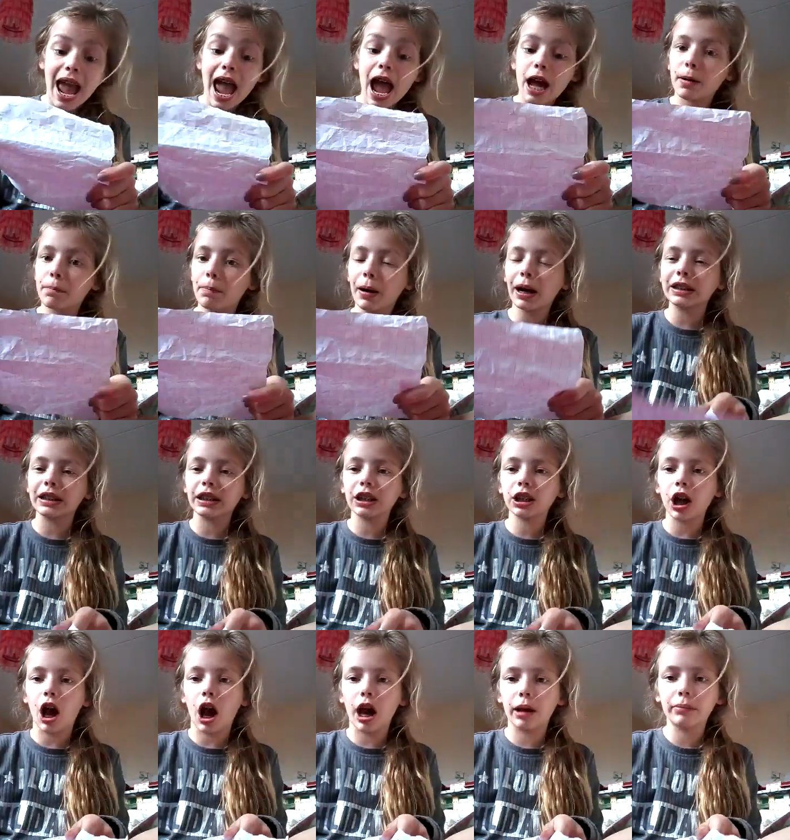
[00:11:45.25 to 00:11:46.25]
And the butter
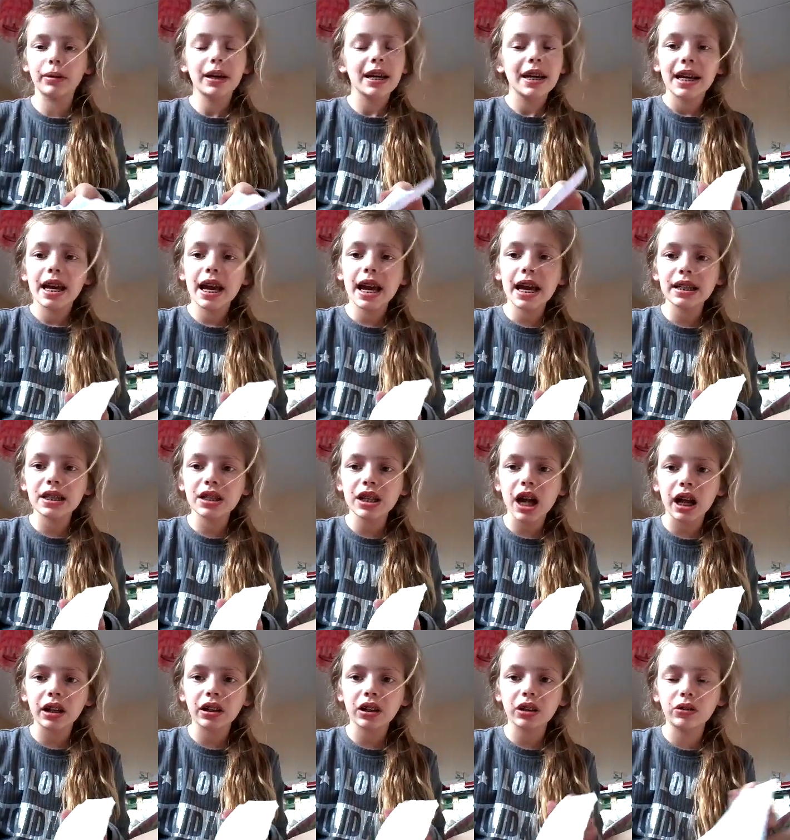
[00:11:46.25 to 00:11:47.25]
slime is
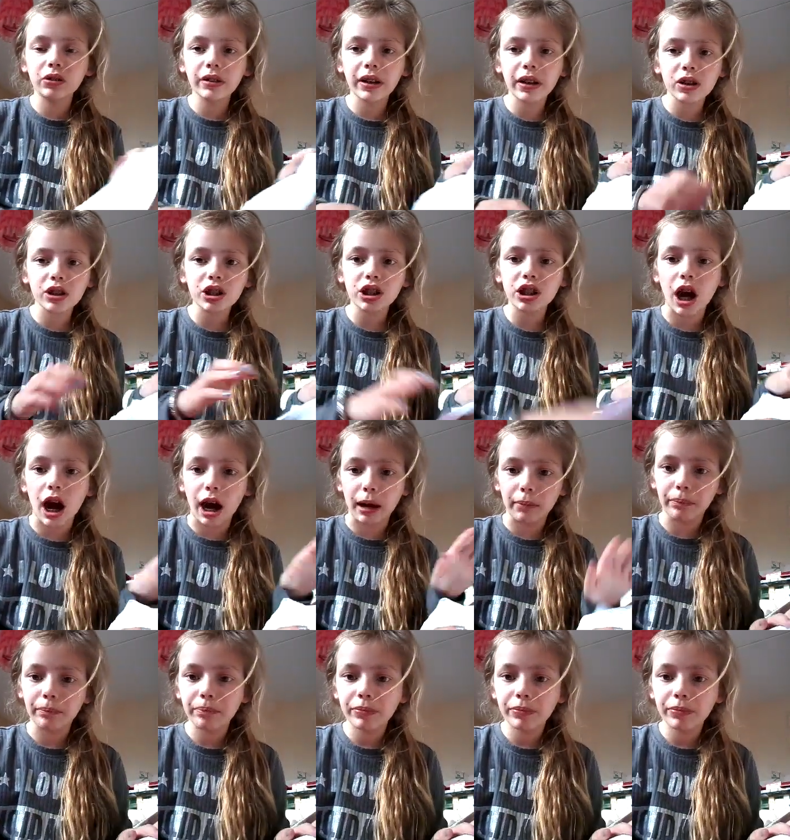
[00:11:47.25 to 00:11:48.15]
not real slime.